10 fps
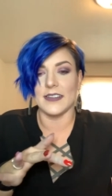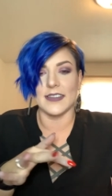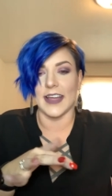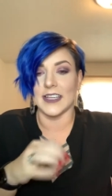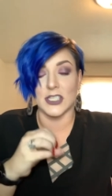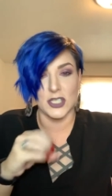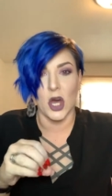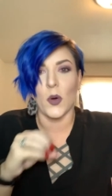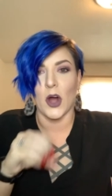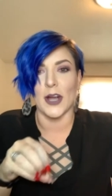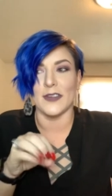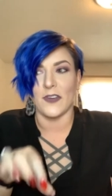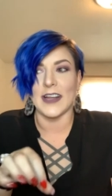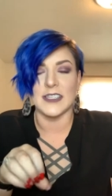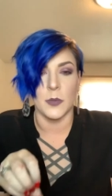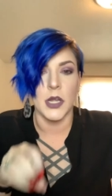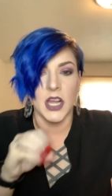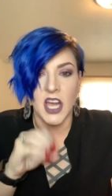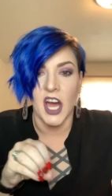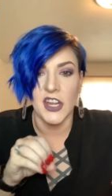like, it's so hard to find somebody to
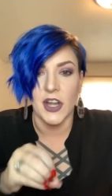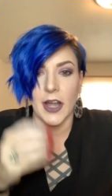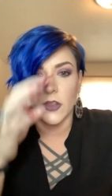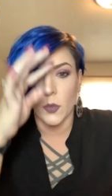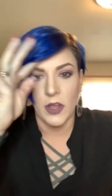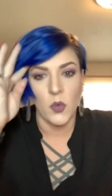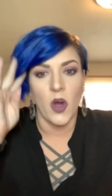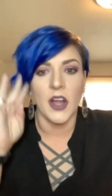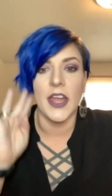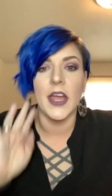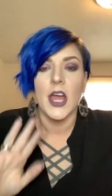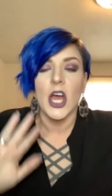cut your hair the way you want it.